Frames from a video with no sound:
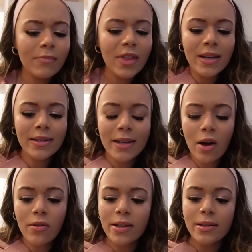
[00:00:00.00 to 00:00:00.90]
they
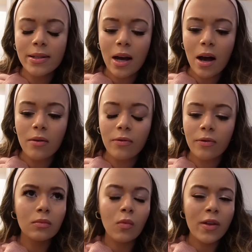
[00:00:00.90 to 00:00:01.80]
sell this
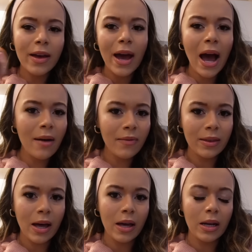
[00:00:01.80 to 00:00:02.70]
stuff with it
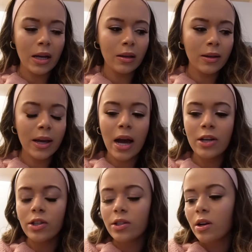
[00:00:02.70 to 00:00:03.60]
having that in it? Like, I
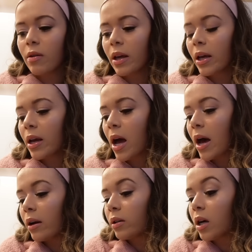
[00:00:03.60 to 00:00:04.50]
just don't get it.
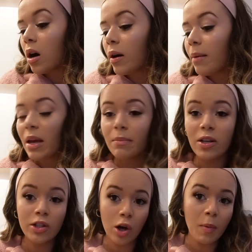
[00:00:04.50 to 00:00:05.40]
I don't know. It made me
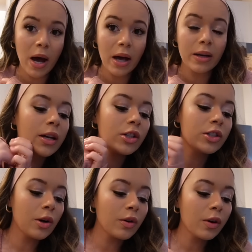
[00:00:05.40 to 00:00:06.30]
so mad. It's
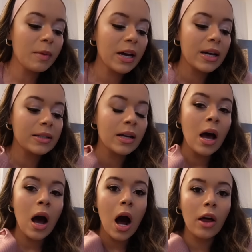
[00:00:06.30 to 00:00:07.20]
just so annoying because
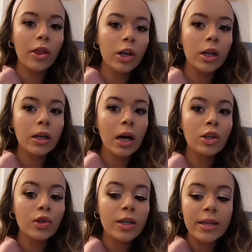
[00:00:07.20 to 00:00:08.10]
other
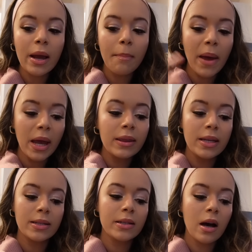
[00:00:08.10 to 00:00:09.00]
countries like ban
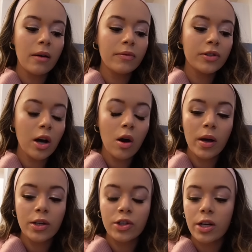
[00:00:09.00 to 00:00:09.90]
this stuff. So
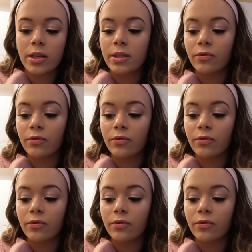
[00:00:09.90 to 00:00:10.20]
it's just